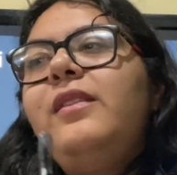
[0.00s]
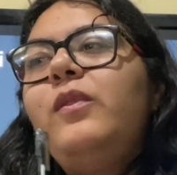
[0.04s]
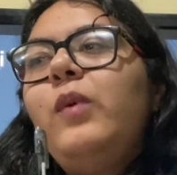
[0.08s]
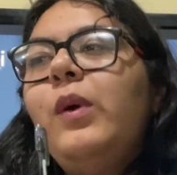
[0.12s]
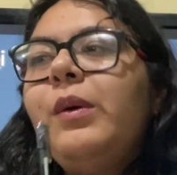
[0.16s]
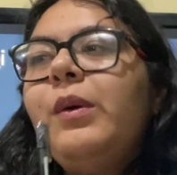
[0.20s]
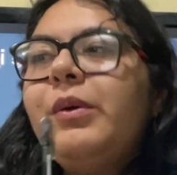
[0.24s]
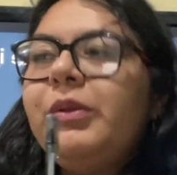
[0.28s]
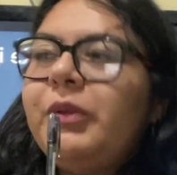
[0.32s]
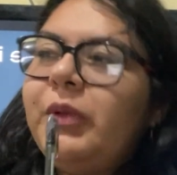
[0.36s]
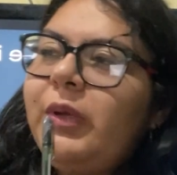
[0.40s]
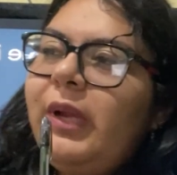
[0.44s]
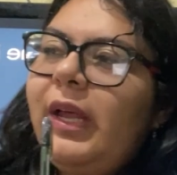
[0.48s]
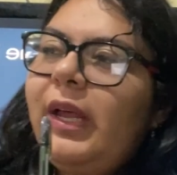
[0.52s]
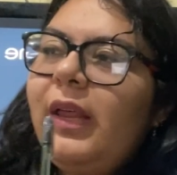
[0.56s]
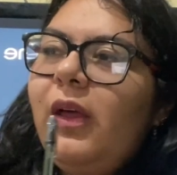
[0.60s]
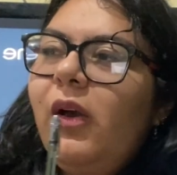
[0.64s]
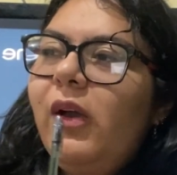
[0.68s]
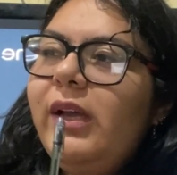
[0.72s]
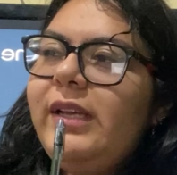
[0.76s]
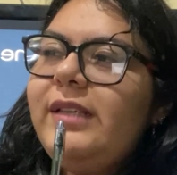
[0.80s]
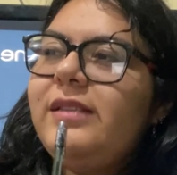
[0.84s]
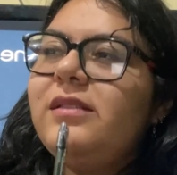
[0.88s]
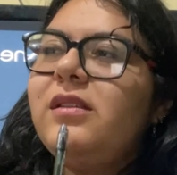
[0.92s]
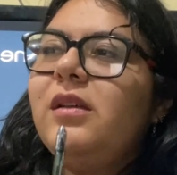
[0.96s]
Nuevo
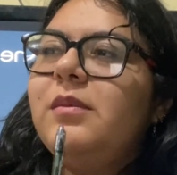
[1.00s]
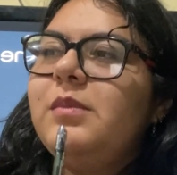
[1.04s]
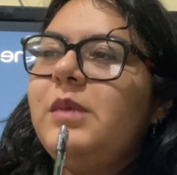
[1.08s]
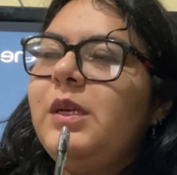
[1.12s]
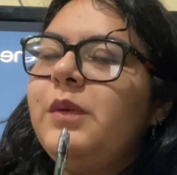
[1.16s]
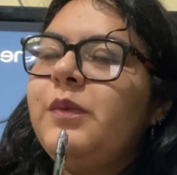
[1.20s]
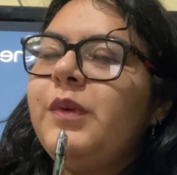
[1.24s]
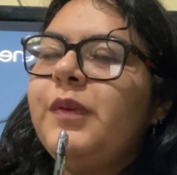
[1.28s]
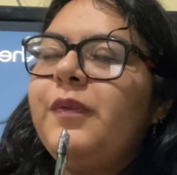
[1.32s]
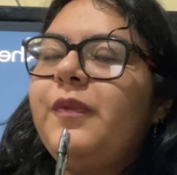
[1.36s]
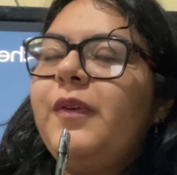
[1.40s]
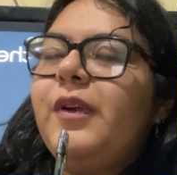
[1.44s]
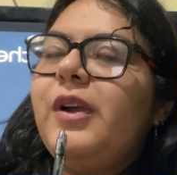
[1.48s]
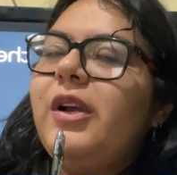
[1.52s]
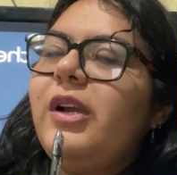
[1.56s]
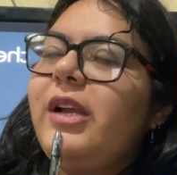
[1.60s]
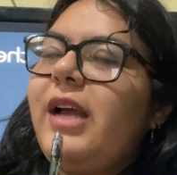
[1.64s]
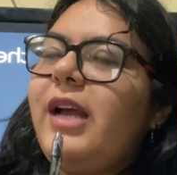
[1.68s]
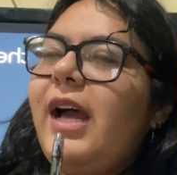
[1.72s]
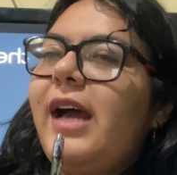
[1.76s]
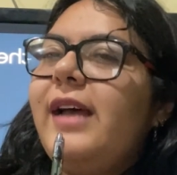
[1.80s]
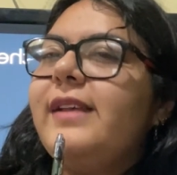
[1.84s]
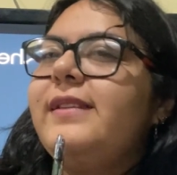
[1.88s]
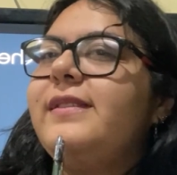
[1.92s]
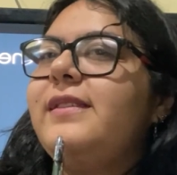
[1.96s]
Toledo is sometimes referred
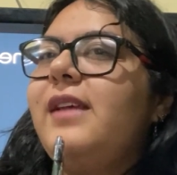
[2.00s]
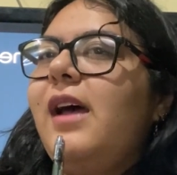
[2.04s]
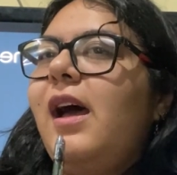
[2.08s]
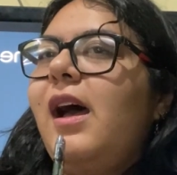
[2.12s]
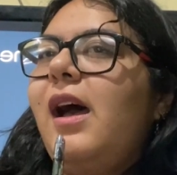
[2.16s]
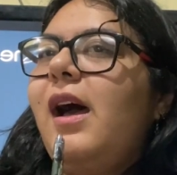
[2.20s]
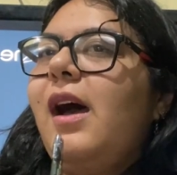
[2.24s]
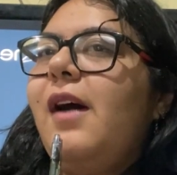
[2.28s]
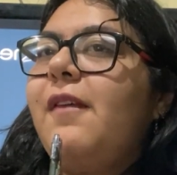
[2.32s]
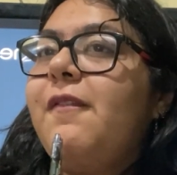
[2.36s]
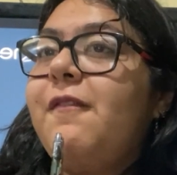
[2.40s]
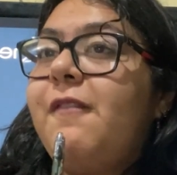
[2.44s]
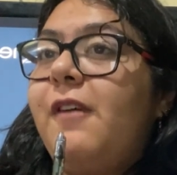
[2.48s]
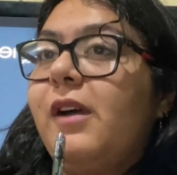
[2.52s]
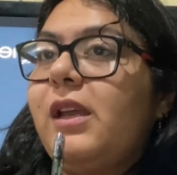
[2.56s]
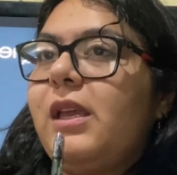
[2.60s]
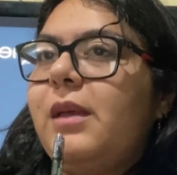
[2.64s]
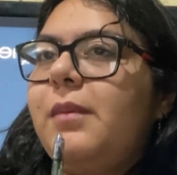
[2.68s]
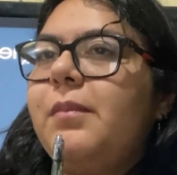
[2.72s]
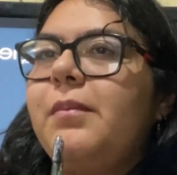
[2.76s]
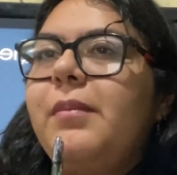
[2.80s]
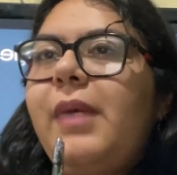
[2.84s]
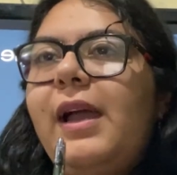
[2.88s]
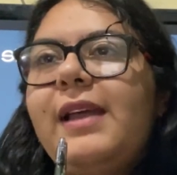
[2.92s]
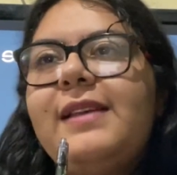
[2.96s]
as a
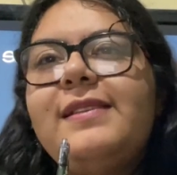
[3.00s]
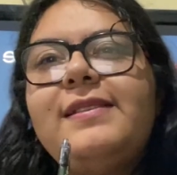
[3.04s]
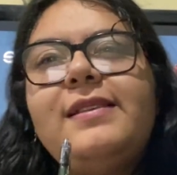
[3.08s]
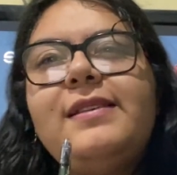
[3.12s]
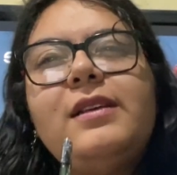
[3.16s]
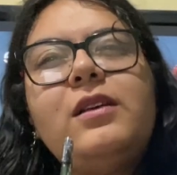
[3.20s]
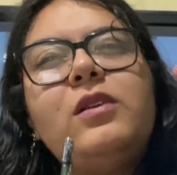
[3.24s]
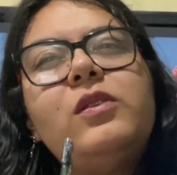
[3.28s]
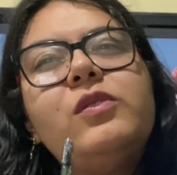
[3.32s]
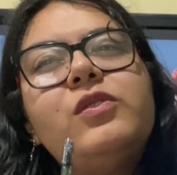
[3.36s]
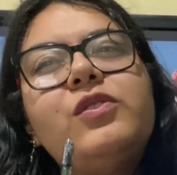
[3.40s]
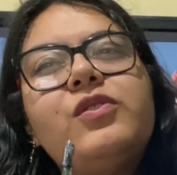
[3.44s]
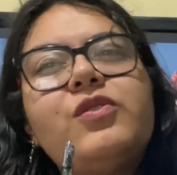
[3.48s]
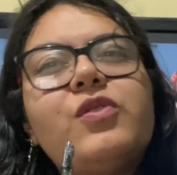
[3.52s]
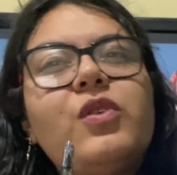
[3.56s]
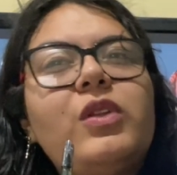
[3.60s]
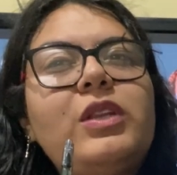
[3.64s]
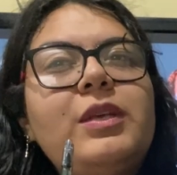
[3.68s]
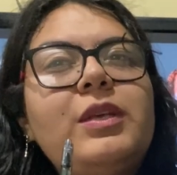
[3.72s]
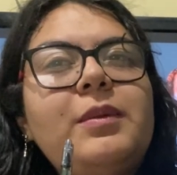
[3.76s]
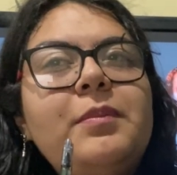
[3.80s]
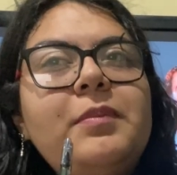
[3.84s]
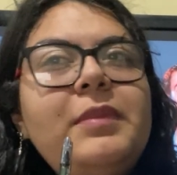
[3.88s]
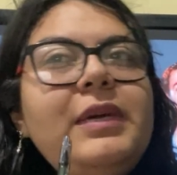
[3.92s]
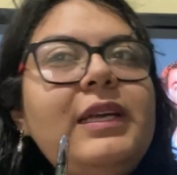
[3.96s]
fucking bicycle
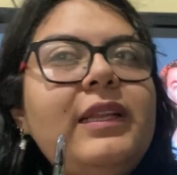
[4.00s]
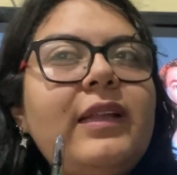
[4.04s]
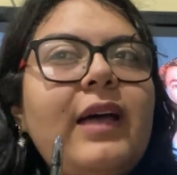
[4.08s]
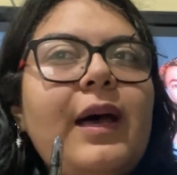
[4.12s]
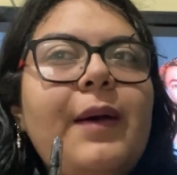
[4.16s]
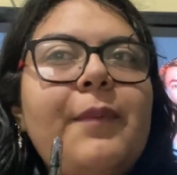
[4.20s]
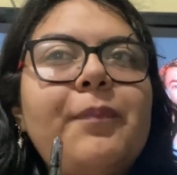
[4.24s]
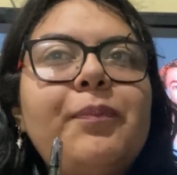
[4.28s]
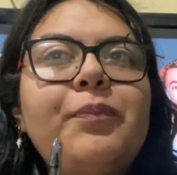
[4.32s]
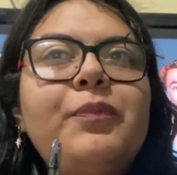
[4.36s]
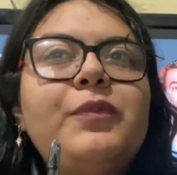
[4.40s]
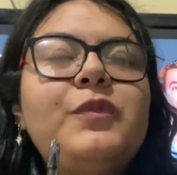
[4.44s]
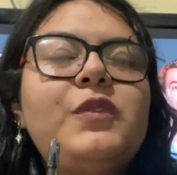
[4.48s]
strolling villa.